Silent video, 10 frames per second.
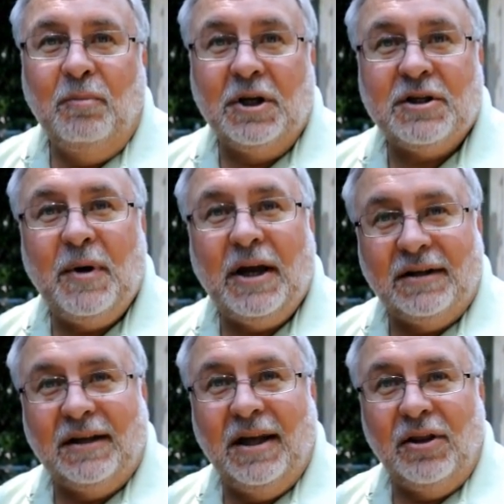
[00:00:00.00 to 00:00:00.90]
mix back
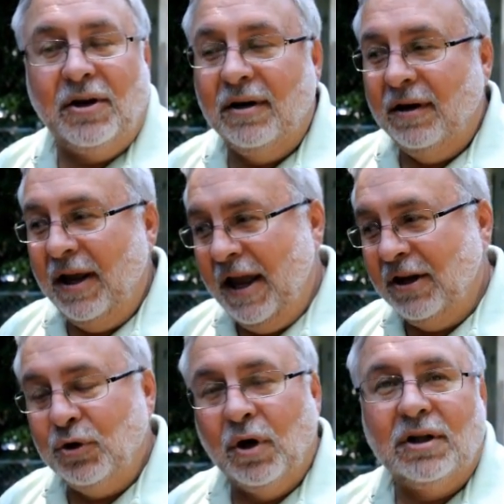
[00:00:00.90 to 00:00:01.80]
together
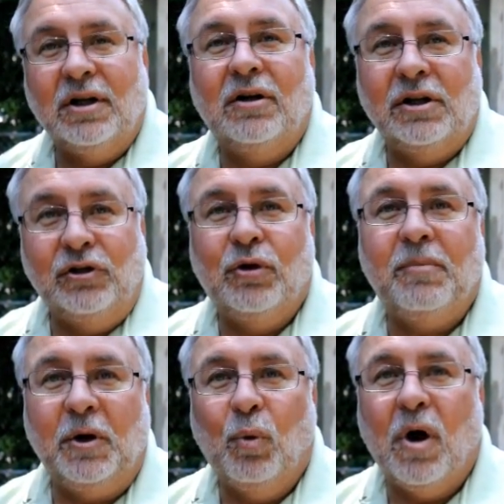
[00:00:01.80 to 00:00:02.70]
and you're literally
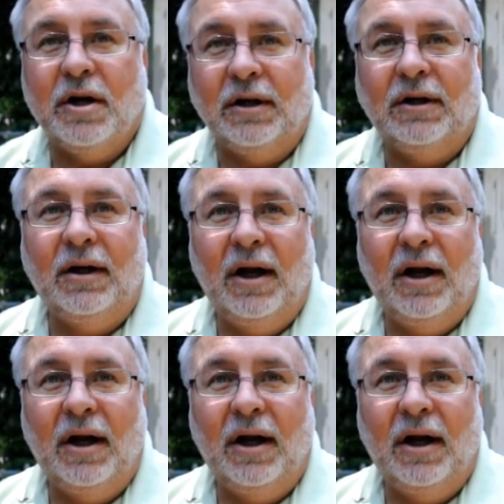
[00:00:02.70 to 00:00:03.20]
dripping water